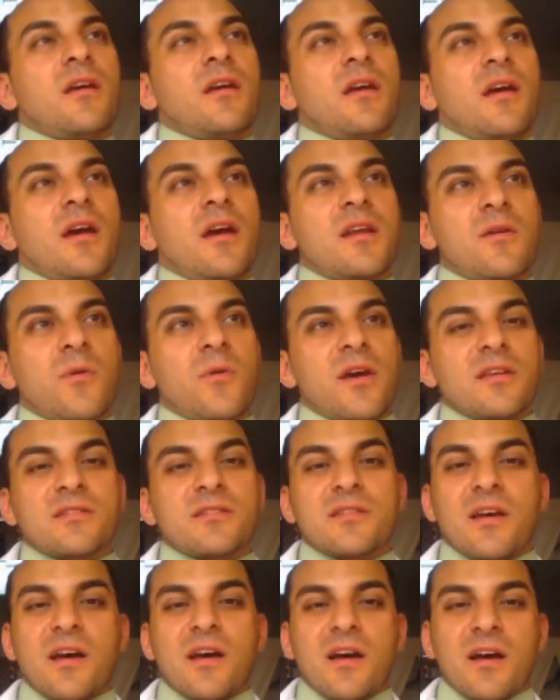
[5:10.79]
Anyways,
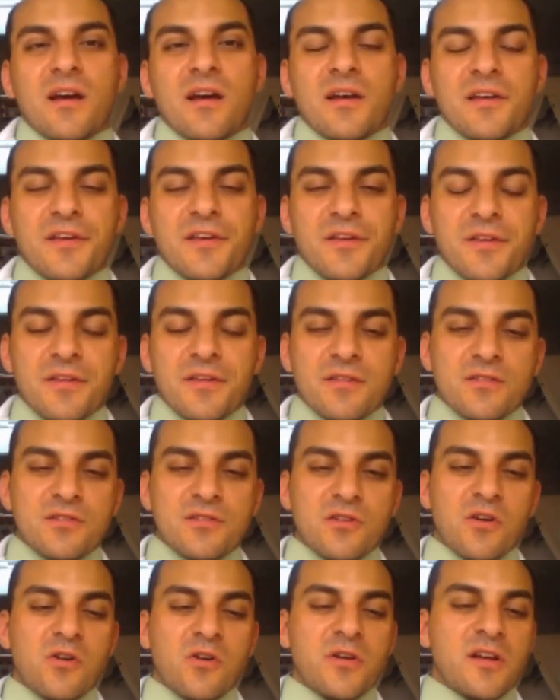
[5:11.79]
uh,
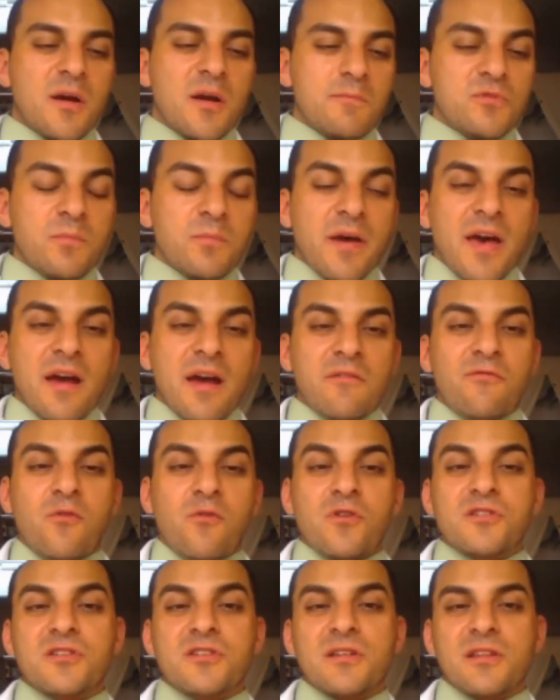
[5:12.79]
so it comes back.
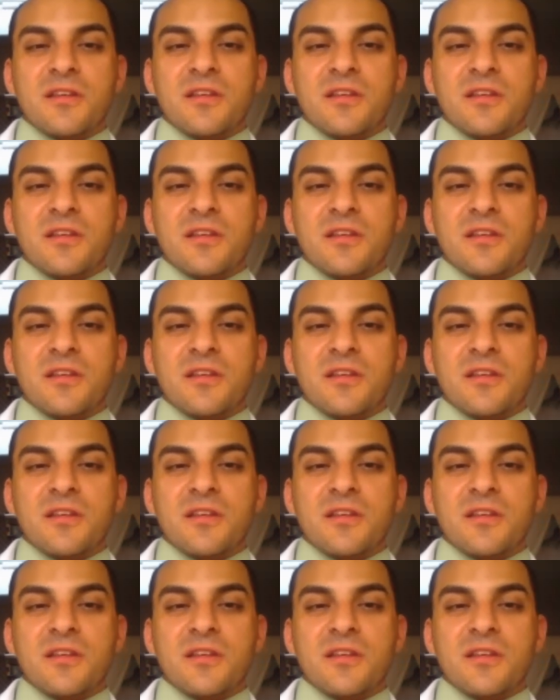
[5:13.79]
Fortunately,